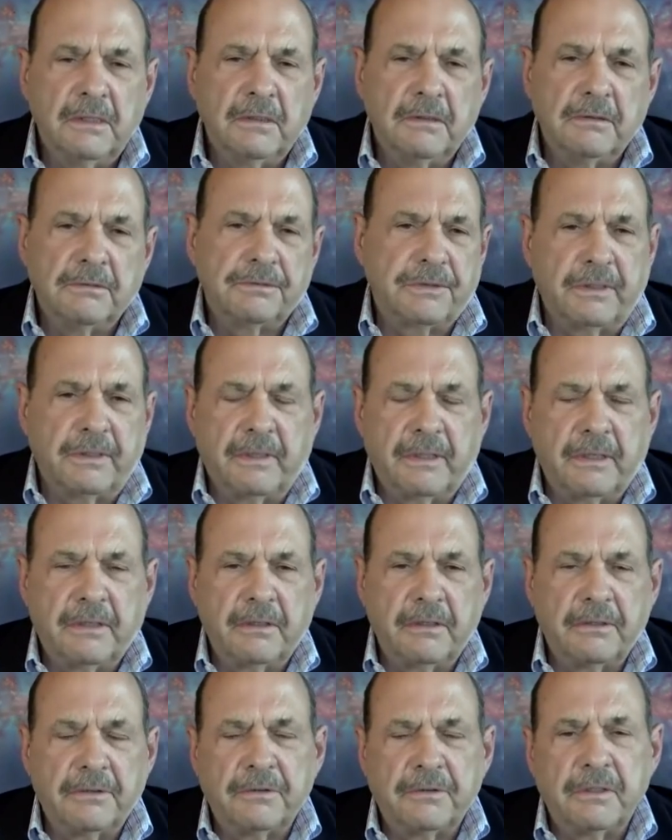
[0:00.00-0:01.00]

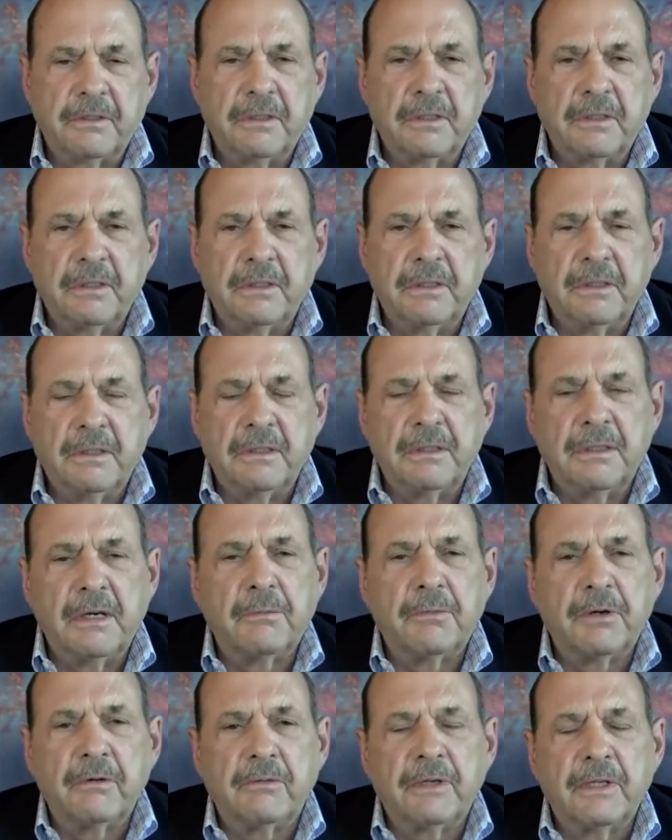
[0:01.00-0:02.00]
scenarios and a
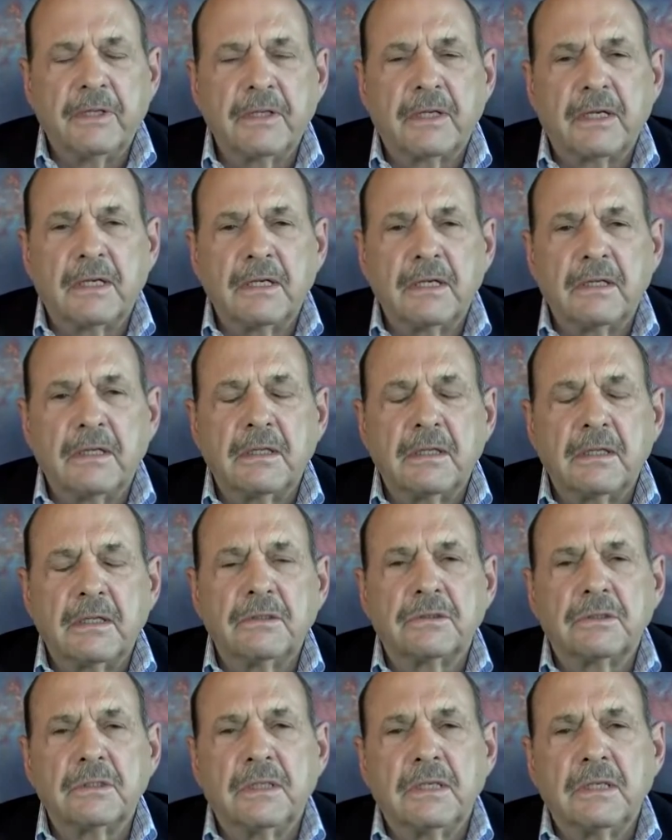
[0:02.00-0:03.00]
number of other kind of
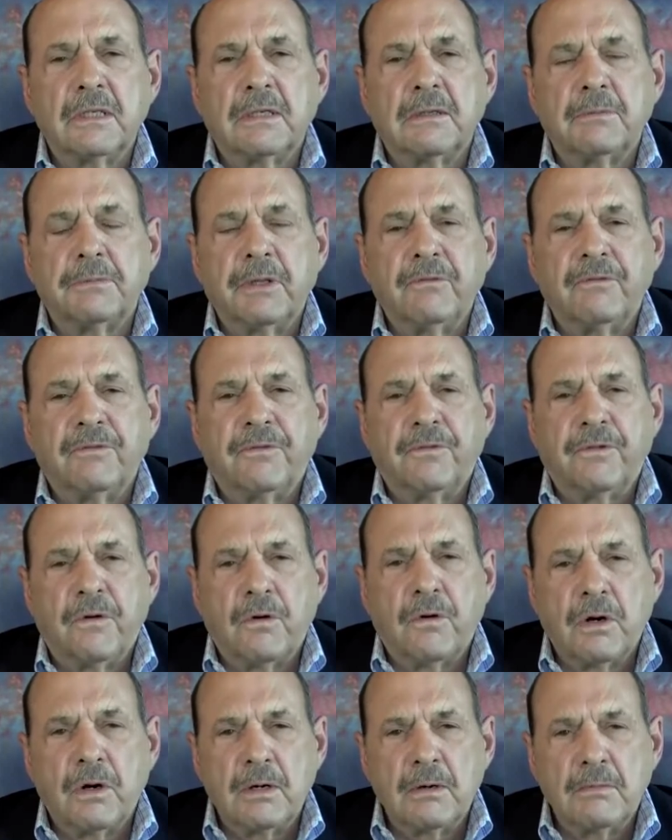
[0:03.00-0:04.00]
things can help
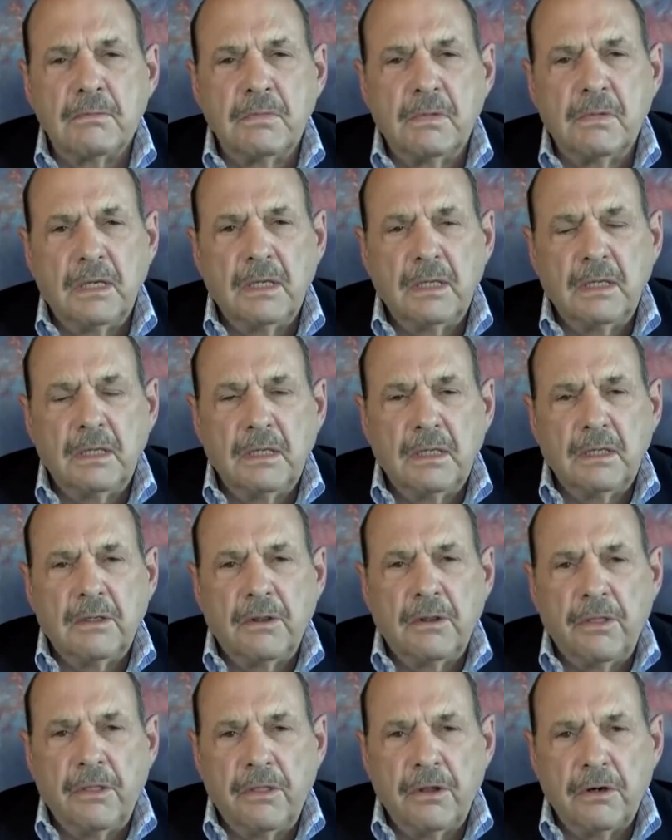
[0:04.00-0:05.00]
inform
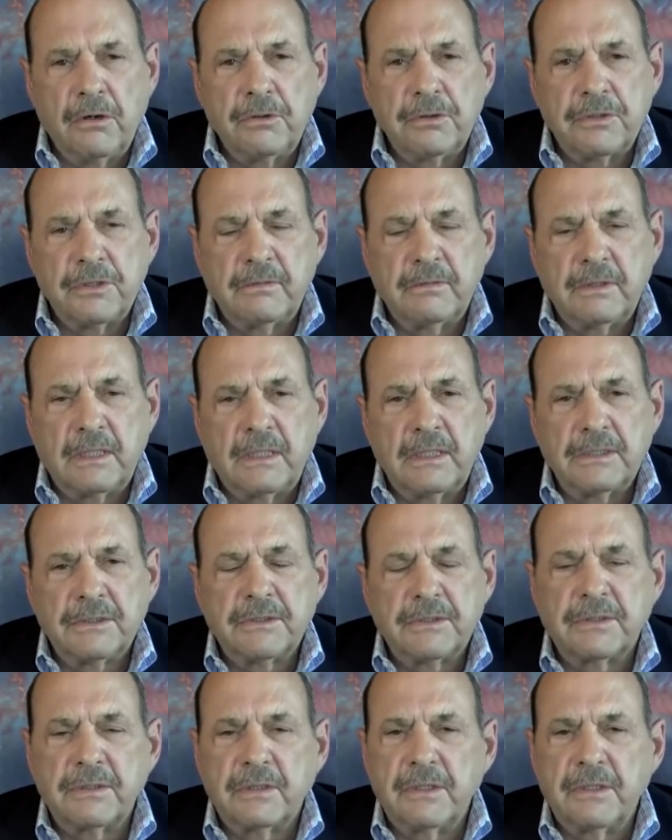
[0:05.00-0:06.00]
those of
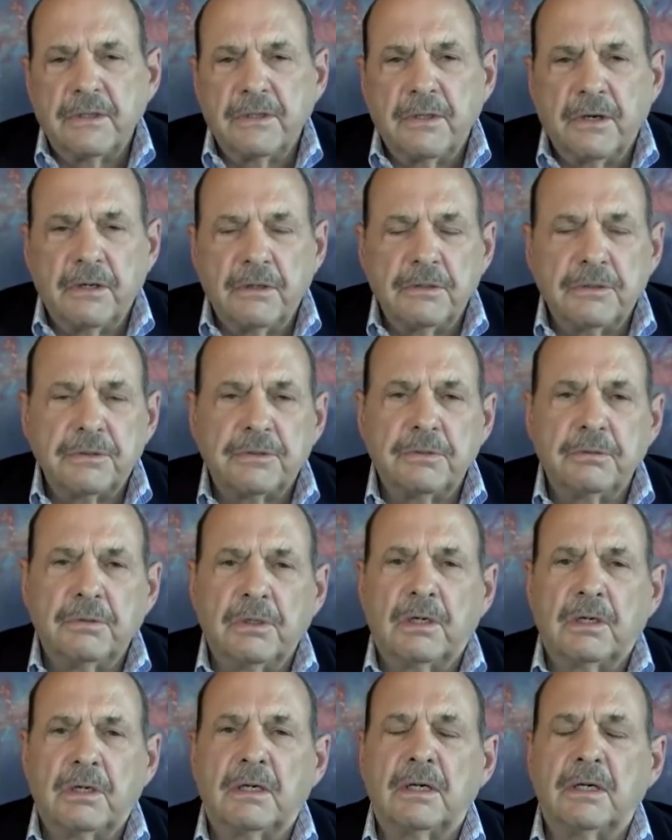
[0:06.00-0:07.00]
us and those who
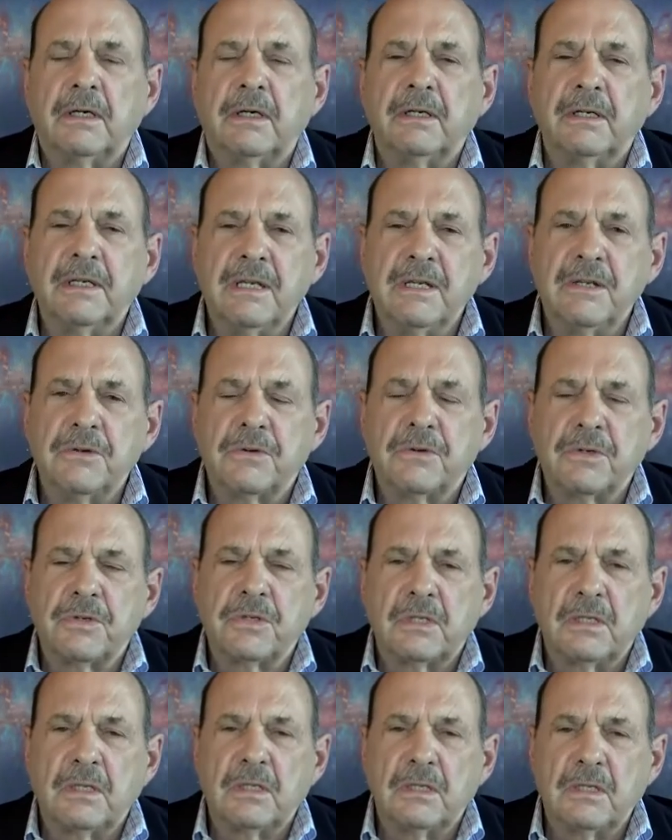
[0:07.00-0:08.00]
are
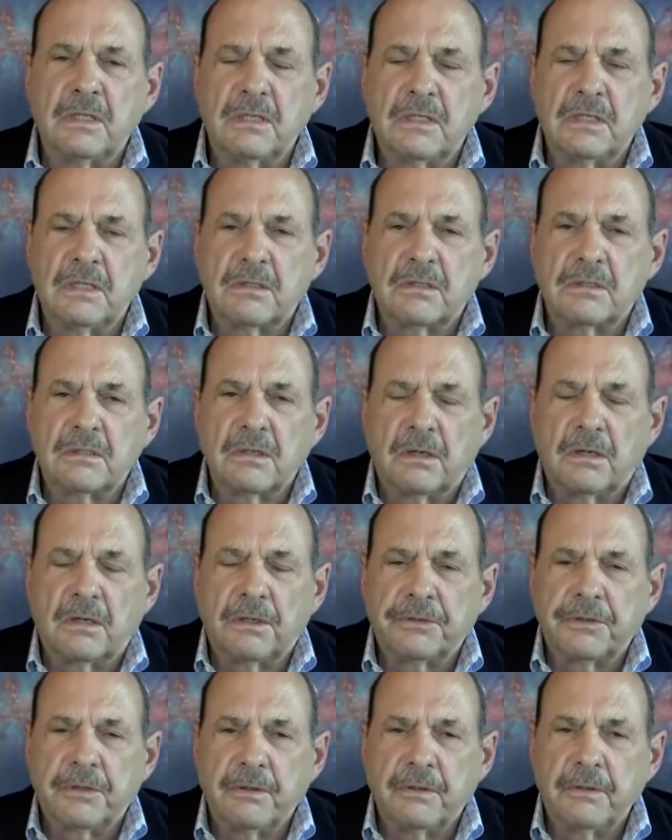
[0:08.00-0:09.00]
interested in this
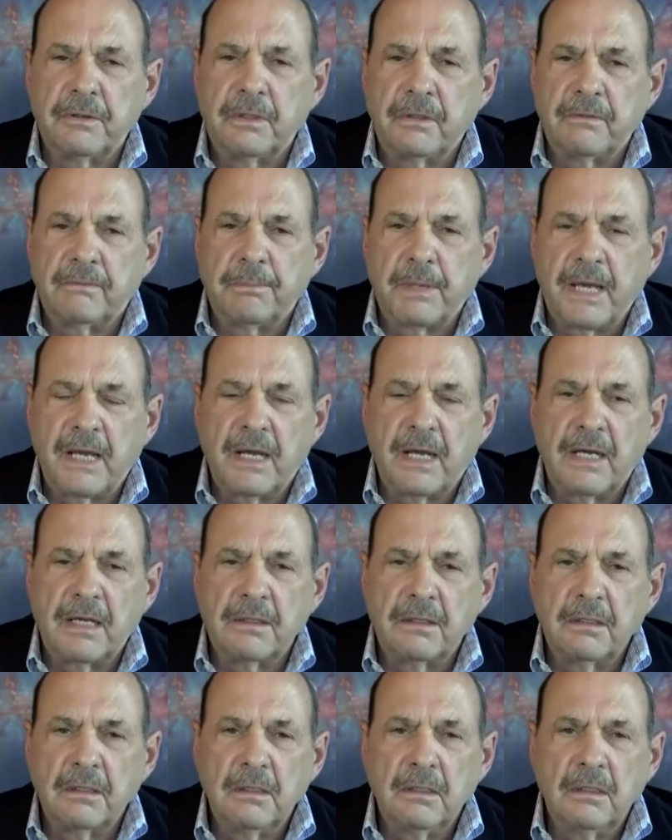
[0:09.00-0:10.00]
alternative
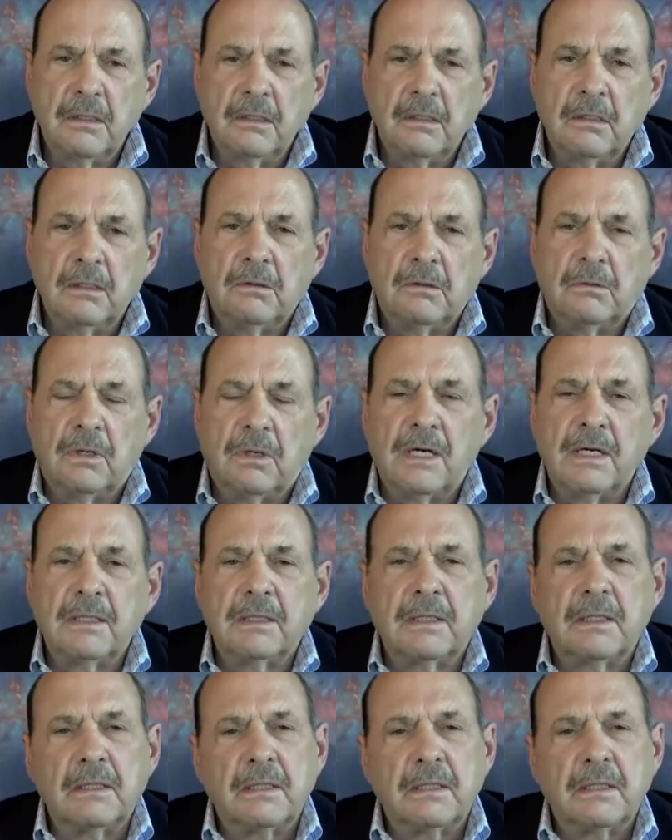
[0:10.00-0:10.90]
path, what